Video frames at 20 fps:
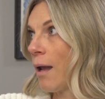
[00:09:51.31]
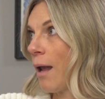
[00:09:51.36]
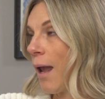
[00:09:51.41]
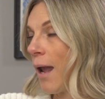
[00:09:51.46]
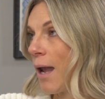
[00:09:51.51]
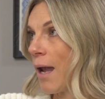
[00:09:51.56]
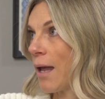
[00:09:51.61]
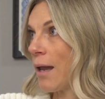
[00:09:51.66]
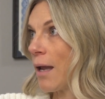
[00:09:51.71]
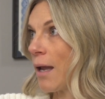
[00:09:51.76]

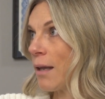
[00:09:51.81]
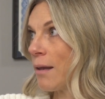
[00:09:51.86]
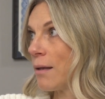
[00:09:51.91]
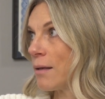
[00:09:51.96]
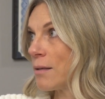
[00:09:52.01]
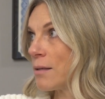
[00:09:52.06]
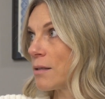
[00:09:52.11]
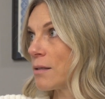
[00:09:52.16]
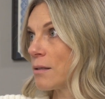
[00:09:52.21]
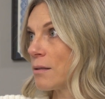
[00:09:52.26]

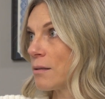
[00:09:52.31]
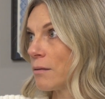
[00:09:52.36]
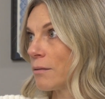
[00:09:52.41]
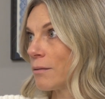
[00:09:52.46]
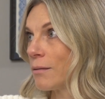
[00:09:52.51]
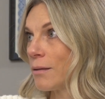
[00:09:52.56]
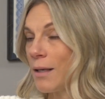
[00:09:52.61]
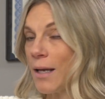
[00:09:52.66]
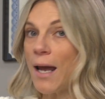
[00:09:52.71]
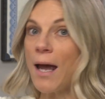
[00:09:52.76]
And
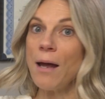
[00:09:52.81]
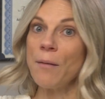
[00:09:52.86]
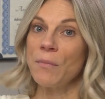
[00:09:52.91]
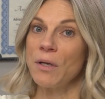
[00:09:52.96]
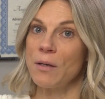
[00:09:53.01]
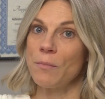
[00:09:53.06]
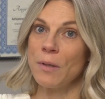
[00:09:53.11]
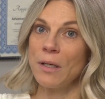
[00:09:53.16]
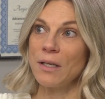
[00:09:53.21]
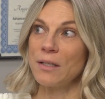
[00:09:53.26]
yeah, I'm
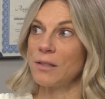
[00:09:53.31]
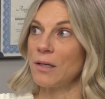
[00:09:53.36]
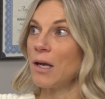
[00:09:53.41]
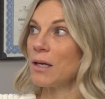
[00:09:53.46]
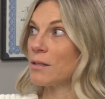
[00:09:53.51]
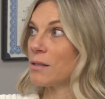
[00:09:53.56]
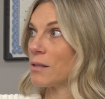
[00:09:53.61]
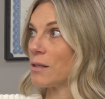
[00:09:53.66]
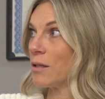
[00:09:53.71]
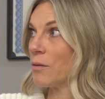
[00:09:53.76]
going to be
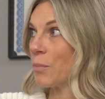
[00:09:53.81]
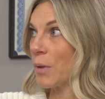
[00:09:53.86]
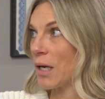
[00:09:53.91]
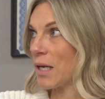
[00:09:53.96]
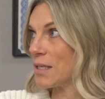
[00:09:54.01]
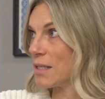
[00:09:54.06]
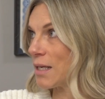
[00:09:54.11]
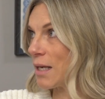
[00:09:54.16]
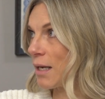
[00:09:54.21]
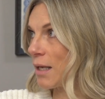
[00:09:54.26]
exhausted, but
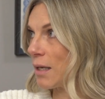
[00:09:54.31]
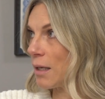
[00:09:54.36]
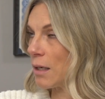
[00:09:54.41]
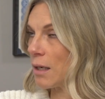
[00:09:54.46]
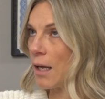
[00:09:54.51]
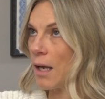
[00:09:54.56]
I did it.